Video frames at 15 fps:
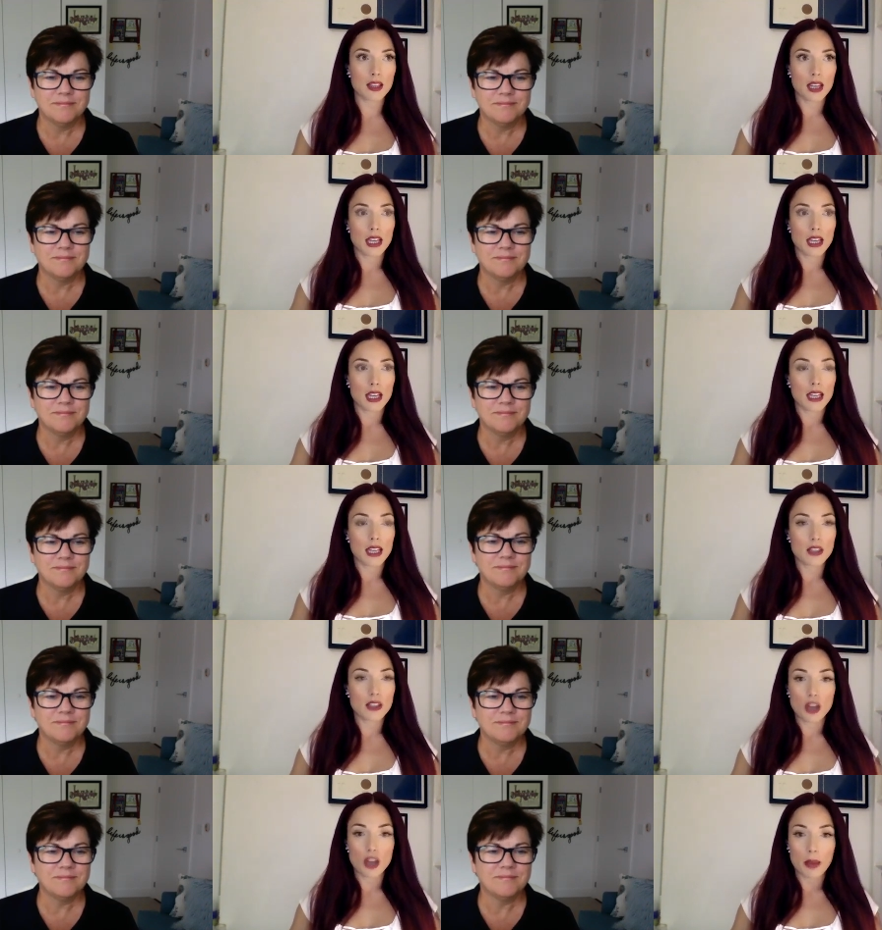Speaker 1: he's a
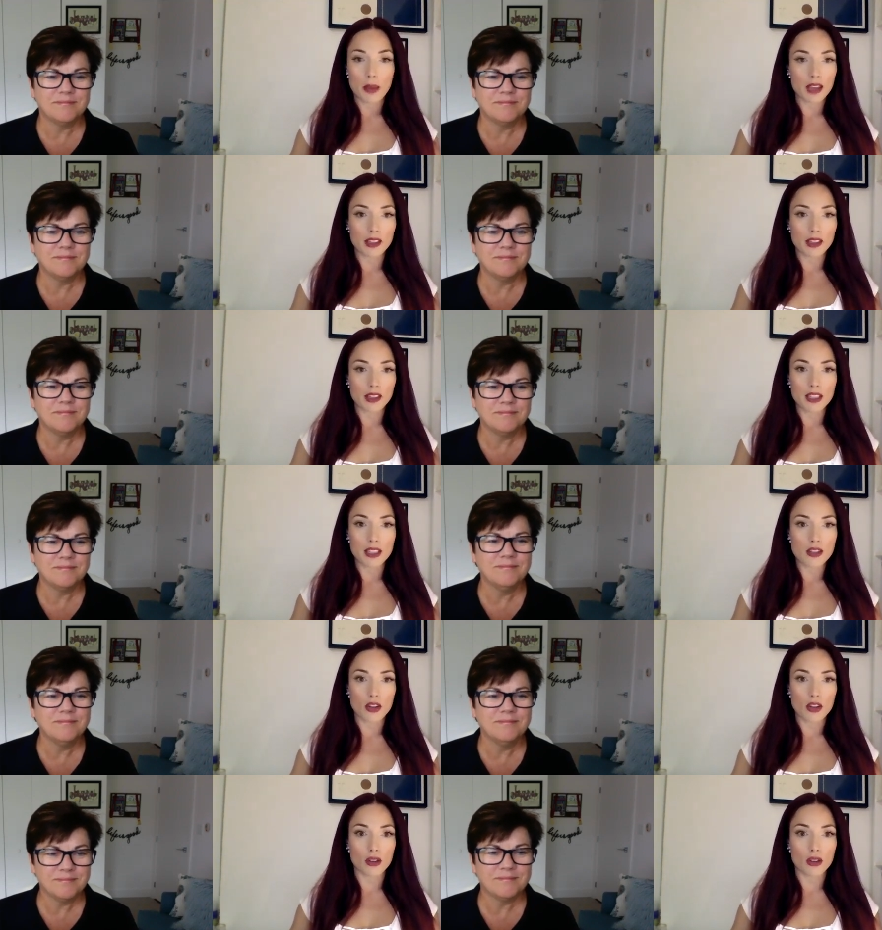top athlete,
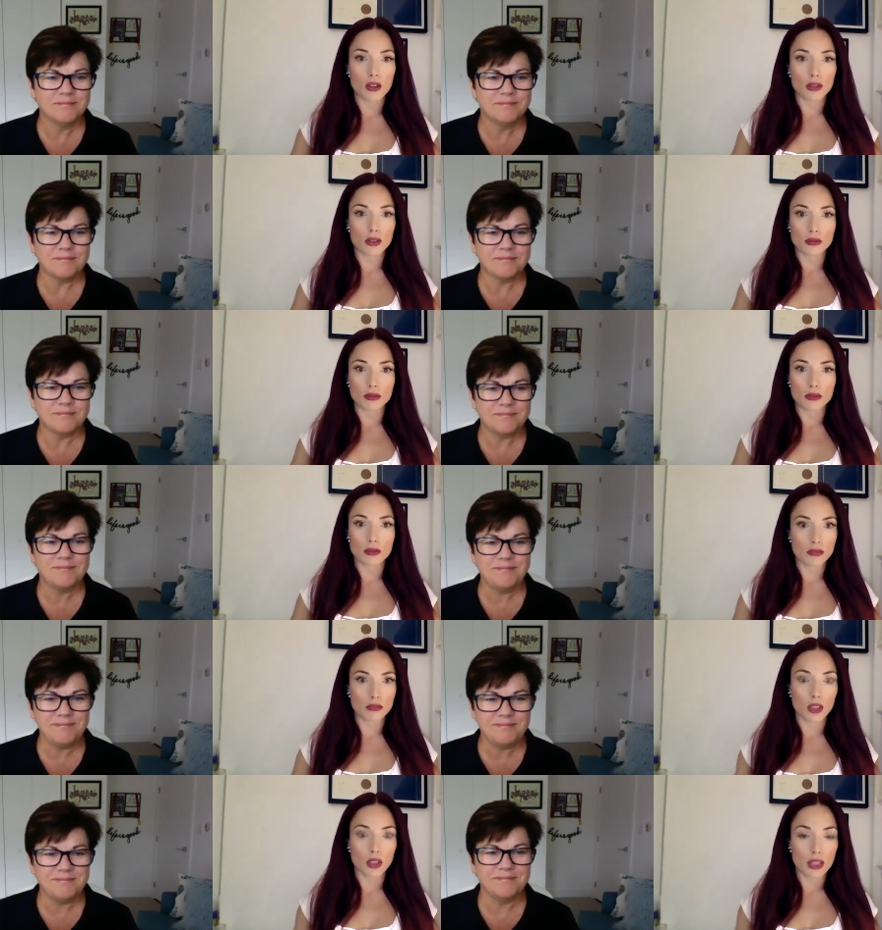so you know
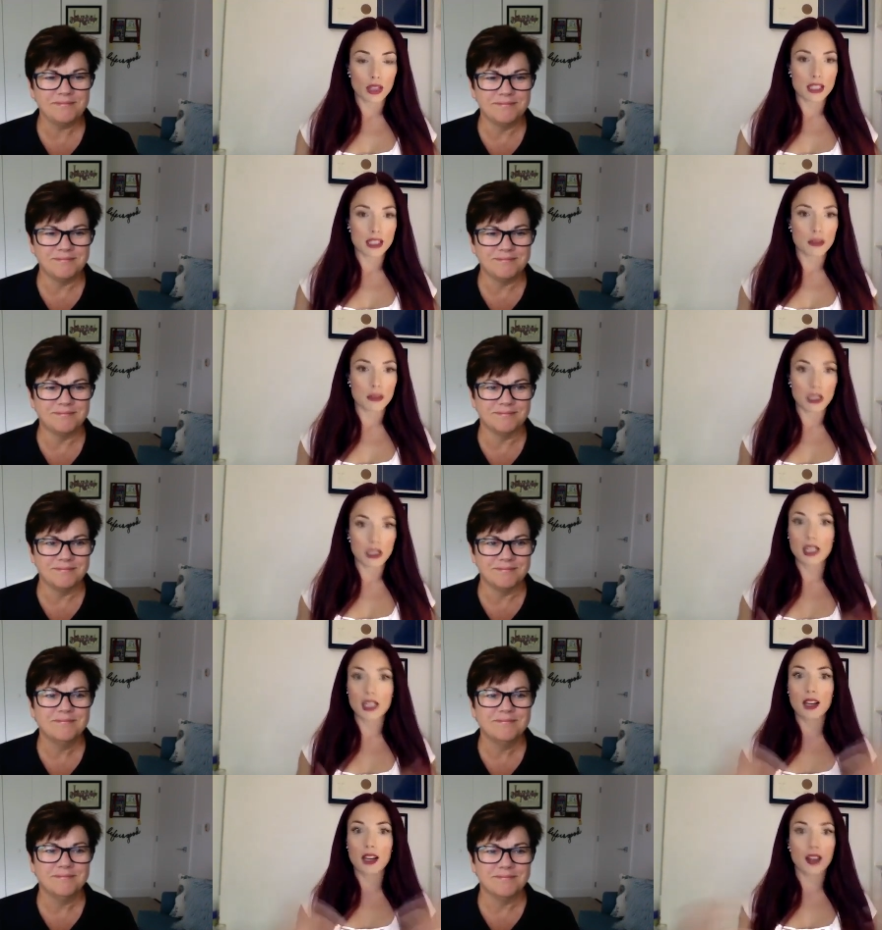he's in the media
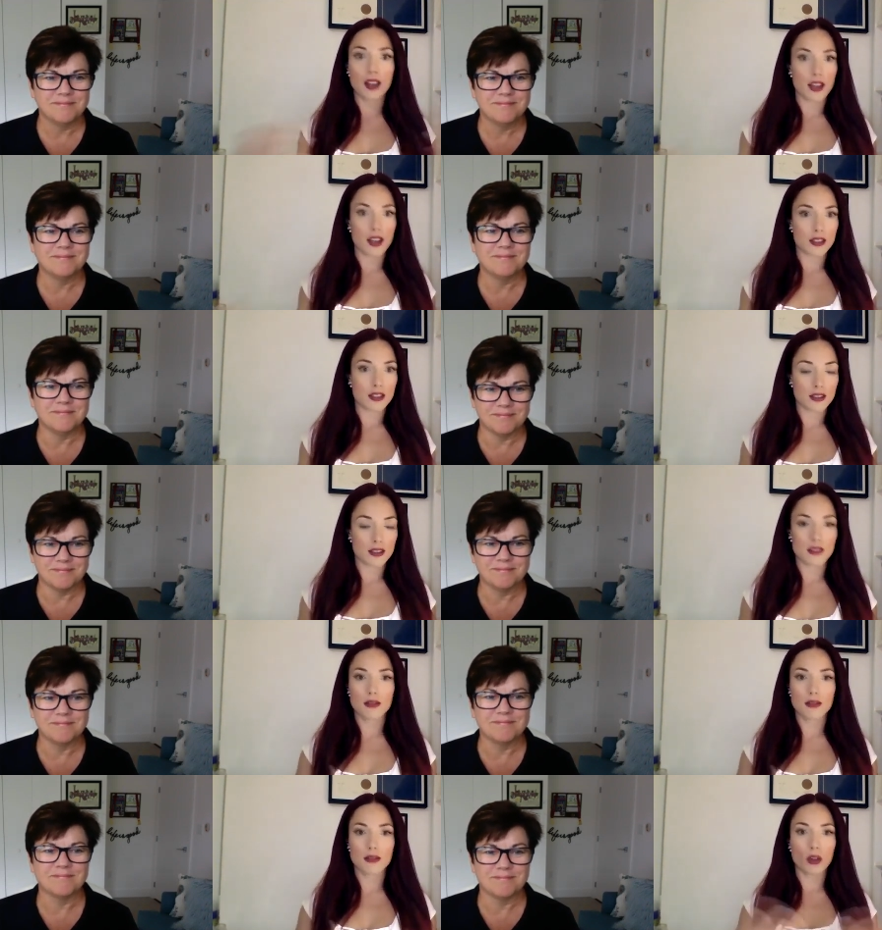and you
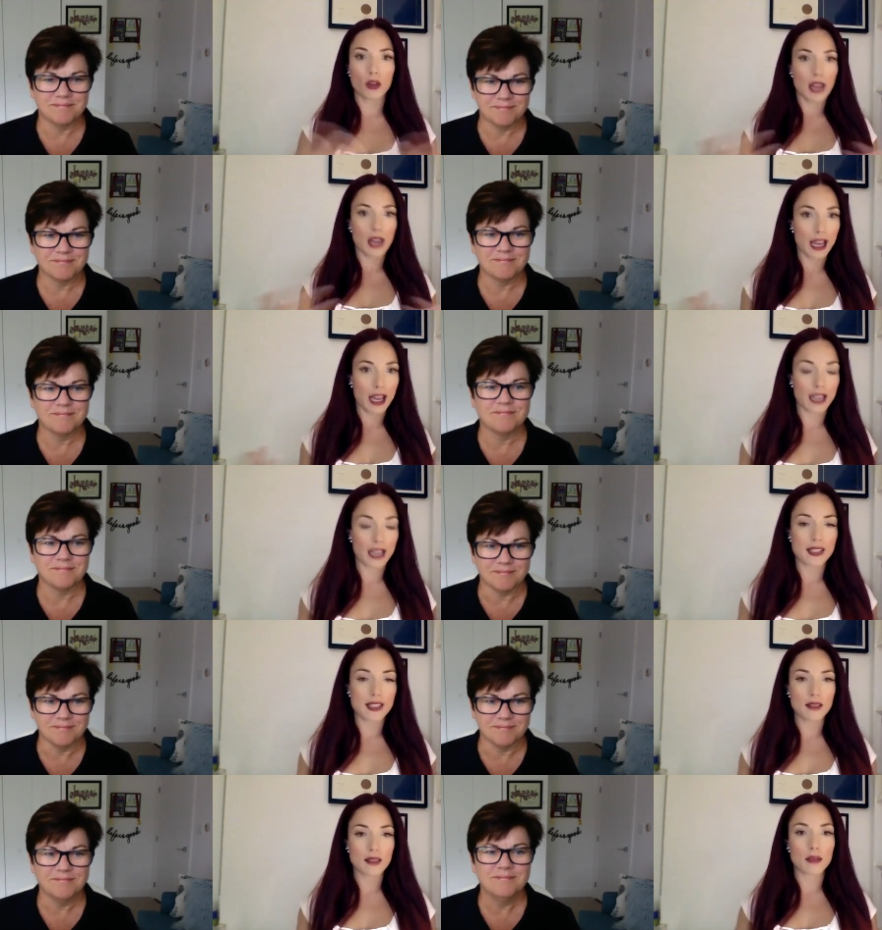know
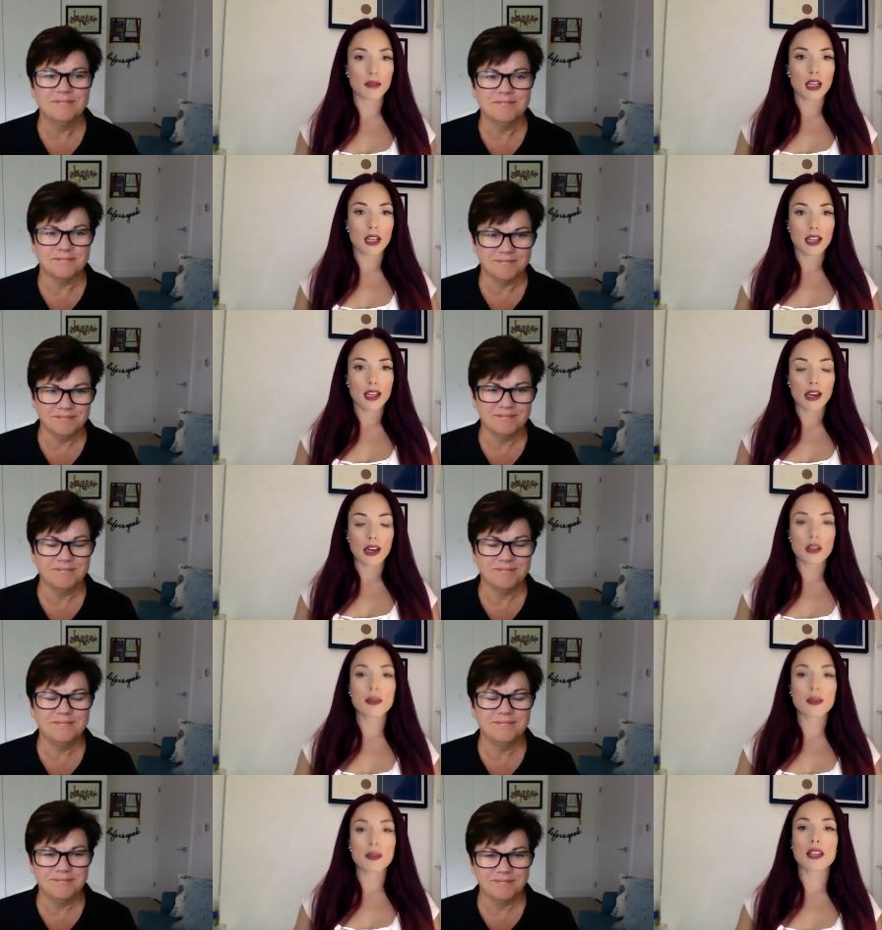handsome,
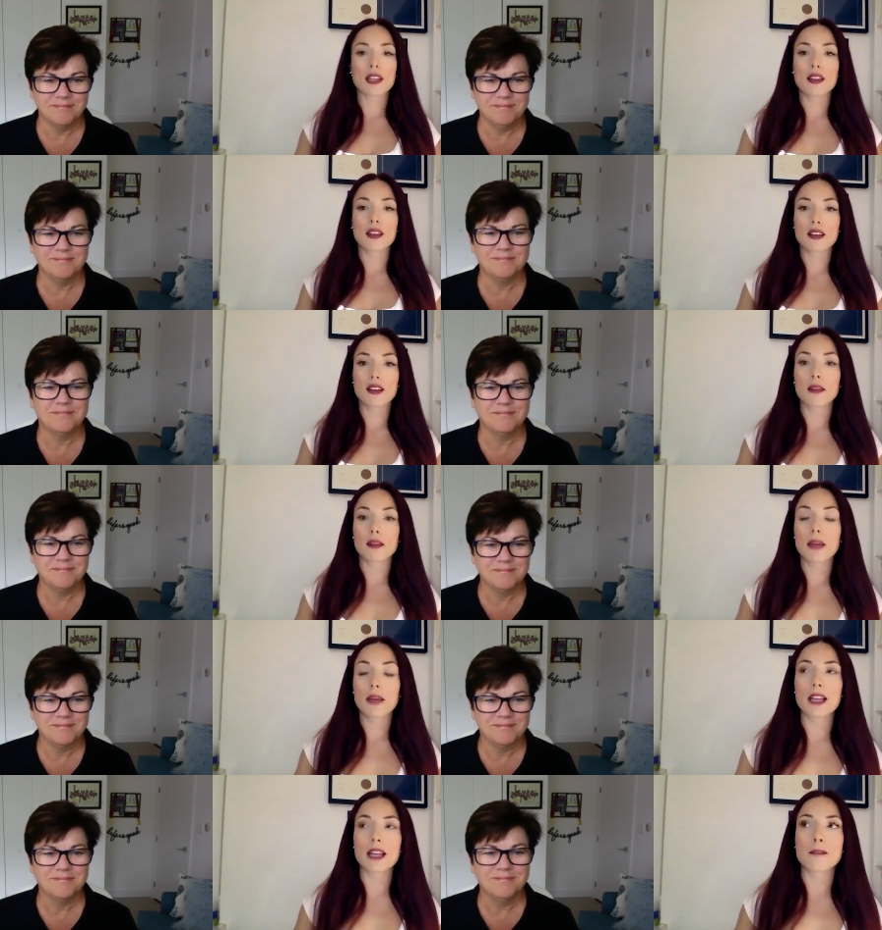charismatic uh,
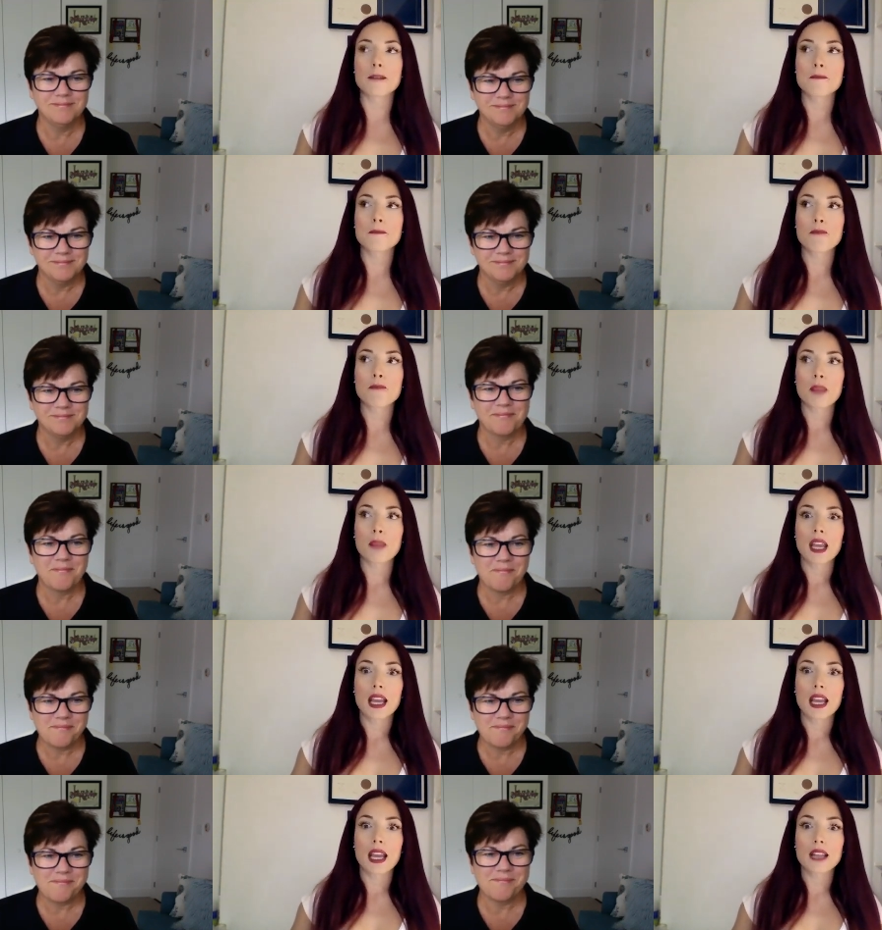man.
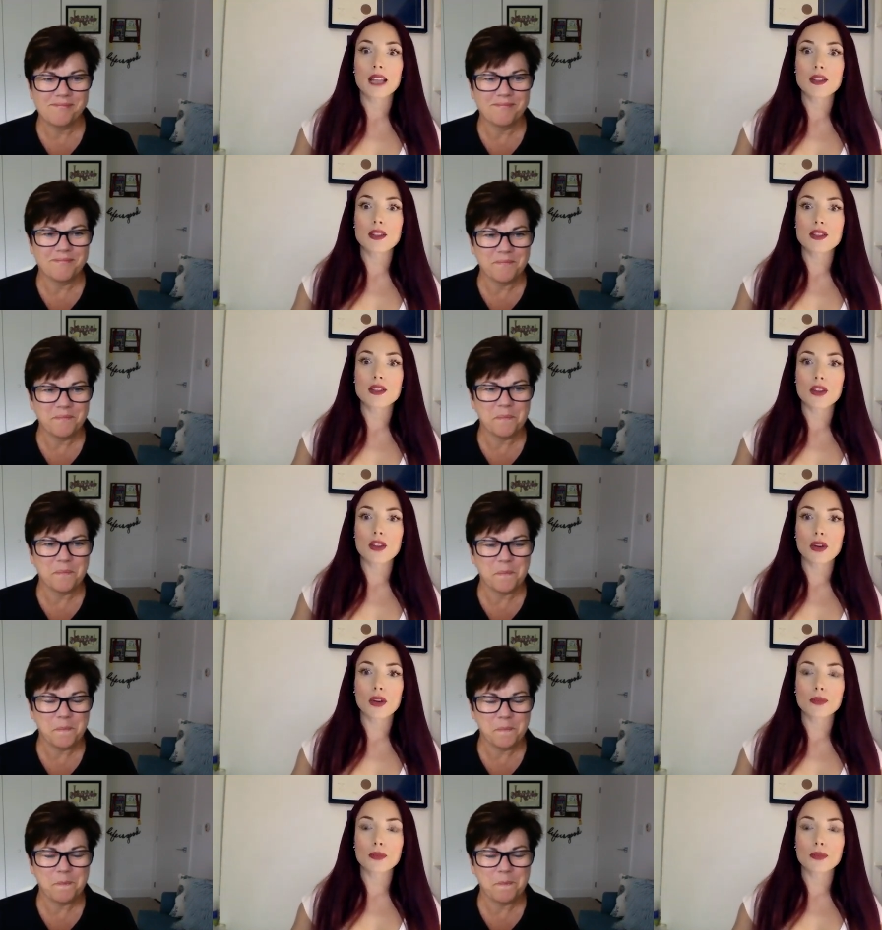And so,